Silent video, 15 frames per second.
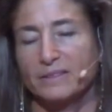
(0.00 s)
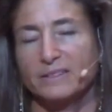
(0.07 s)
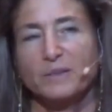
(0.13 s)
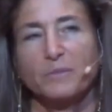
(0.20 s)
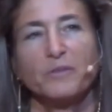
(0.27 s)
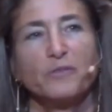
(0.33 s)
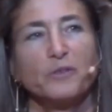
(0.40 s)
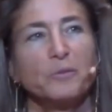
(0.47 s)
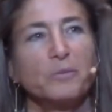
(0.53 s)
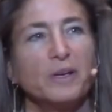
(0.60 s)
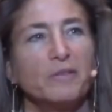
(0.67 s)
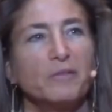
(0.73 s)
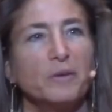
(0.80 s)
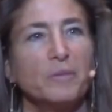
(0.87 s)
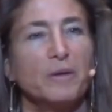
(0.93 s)
Some of you
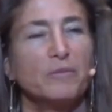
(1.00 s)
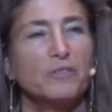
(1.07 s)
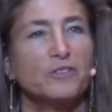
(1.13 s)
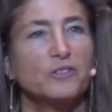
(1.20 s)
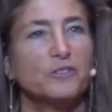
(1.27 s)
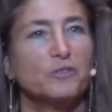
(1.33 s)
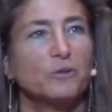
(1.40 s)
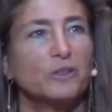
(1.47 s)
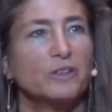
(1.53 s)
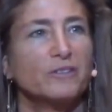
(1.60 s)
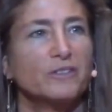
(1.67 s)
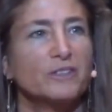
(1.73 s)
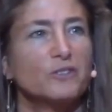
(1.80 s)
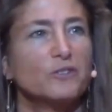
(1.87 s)
might remember the story of a